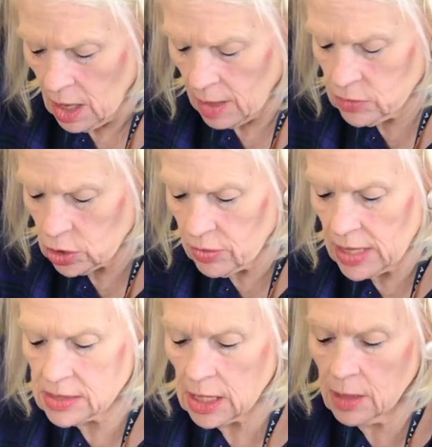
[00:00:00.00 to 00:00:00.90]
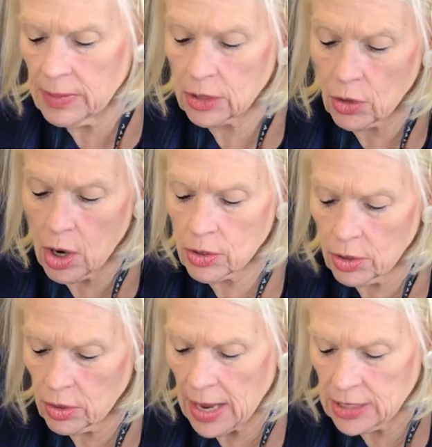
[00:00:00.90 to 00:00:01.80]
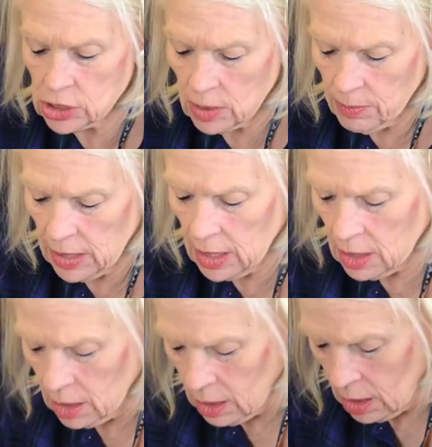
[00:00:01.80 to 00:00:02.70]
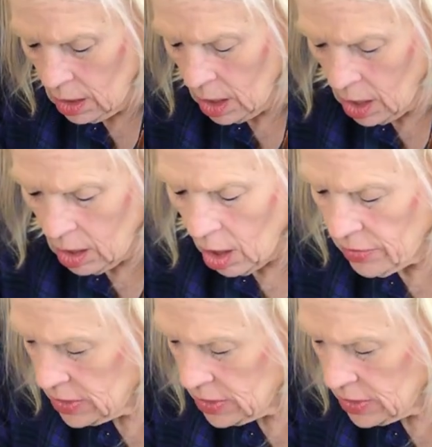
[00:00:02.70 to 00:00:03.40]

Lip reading: I'm sure they sell them at Kroger, HEB, all